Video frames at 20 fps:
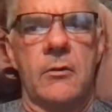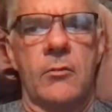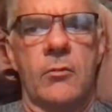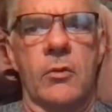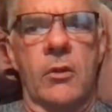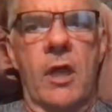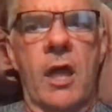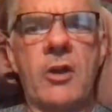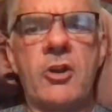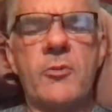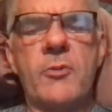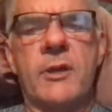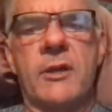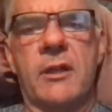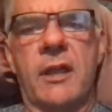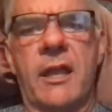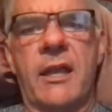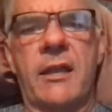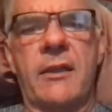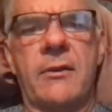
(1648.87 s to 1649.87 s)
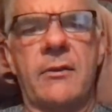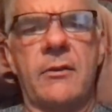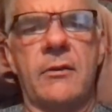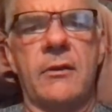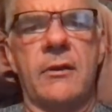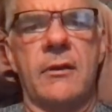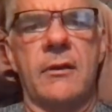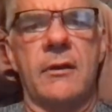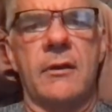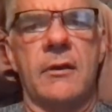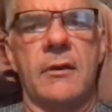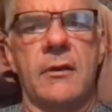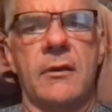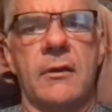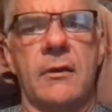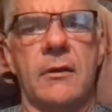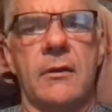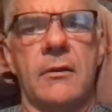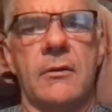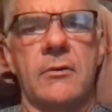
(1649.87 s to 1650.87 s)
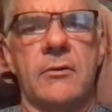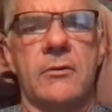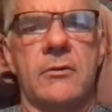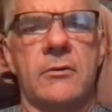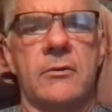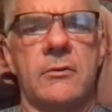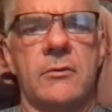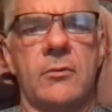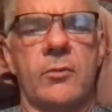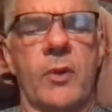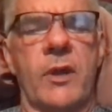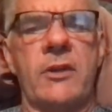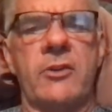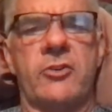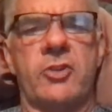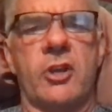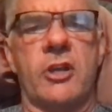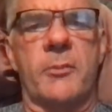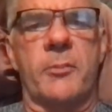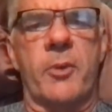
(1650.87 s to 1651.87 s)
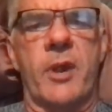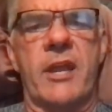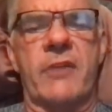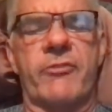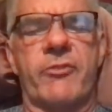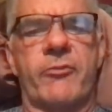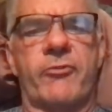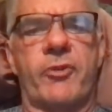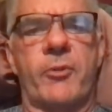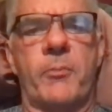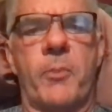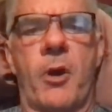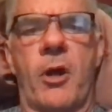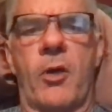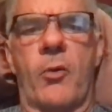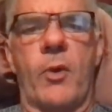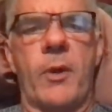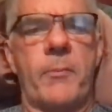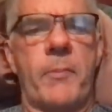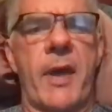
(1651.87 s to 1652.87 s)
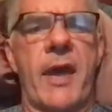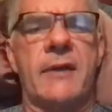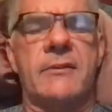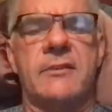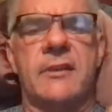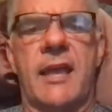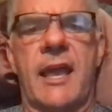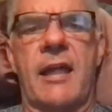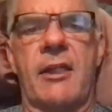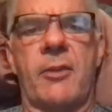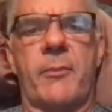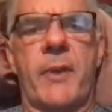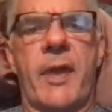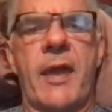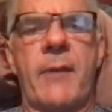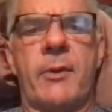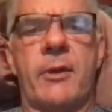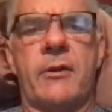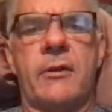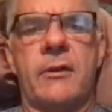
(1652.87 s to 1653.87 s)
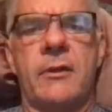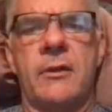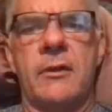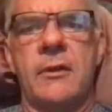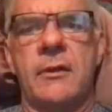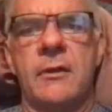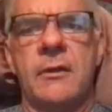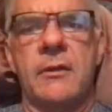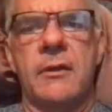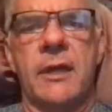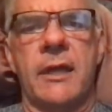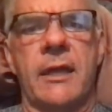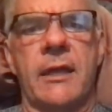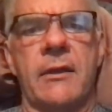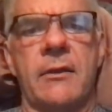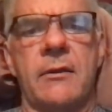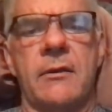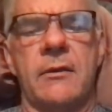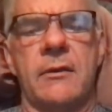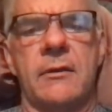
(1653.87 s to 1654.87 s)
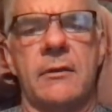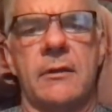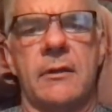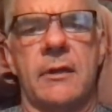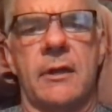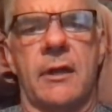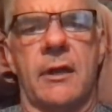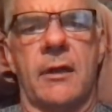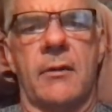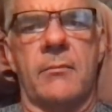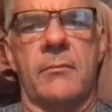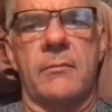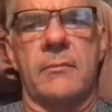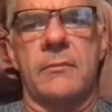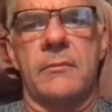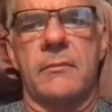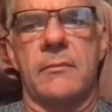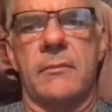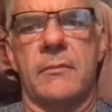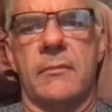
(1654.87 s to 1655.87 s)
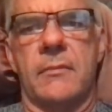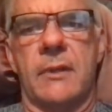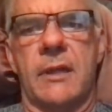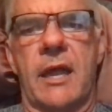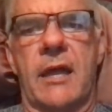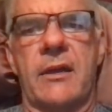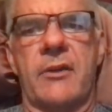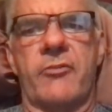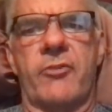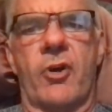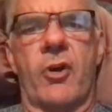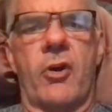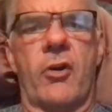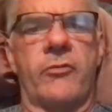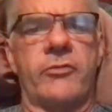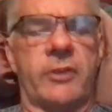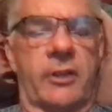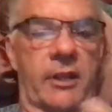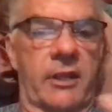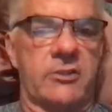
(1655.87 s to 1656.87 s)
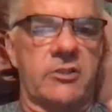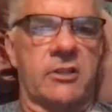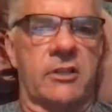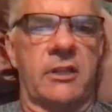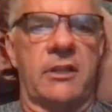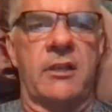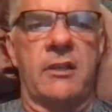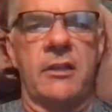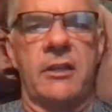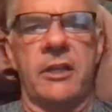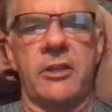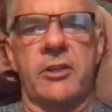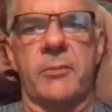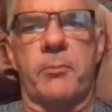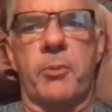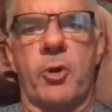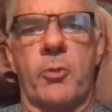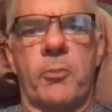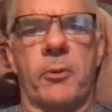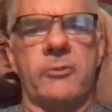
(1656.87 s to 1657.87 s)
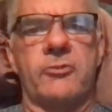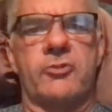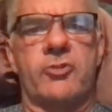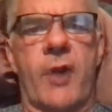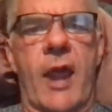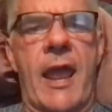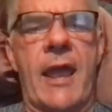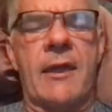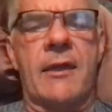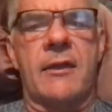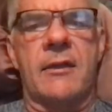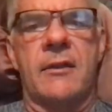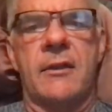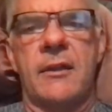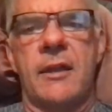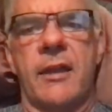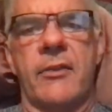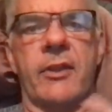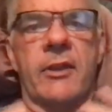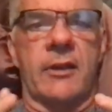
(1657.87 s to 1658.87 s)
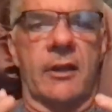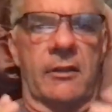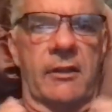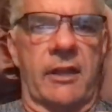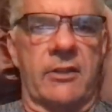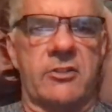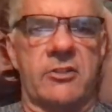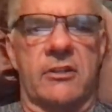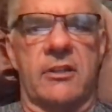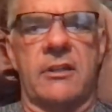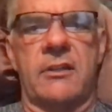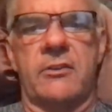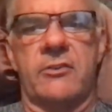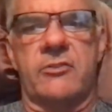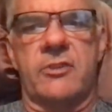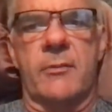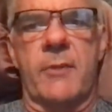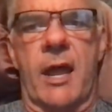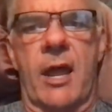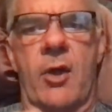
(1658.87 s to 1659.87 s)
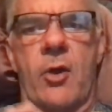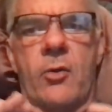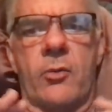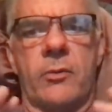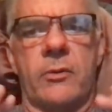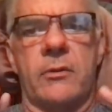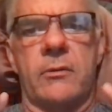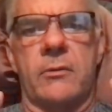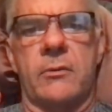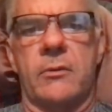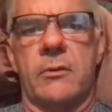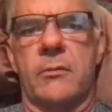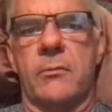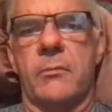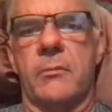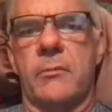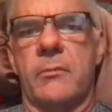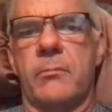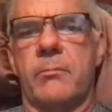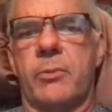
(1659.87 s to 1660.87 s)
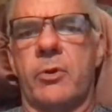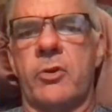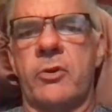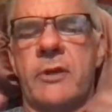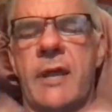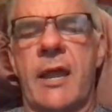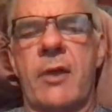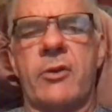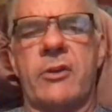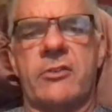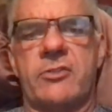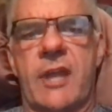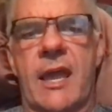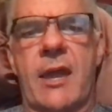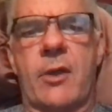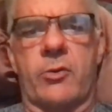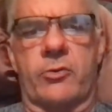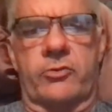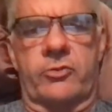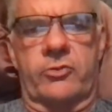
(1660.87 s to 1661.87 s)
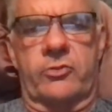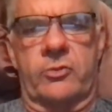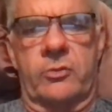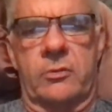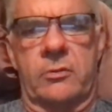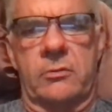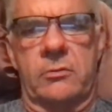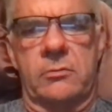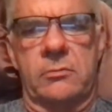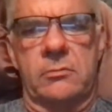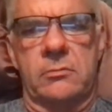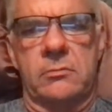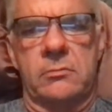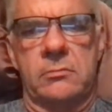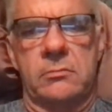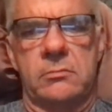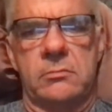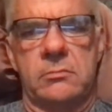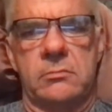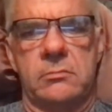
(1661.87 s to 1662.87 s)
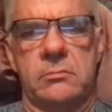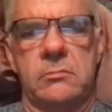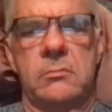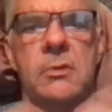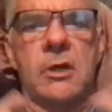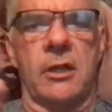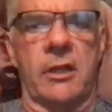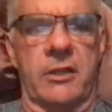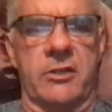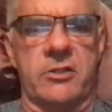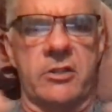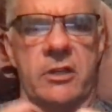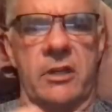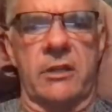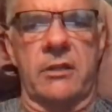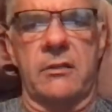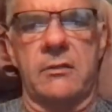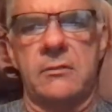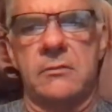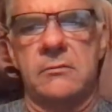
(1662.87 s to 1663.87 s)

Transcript: Rolando McClain went and took a break from football and went back to Alabama and got involved, allegedly, in the Purple Drank, and then allegedly somehow burned down his house, allegedly.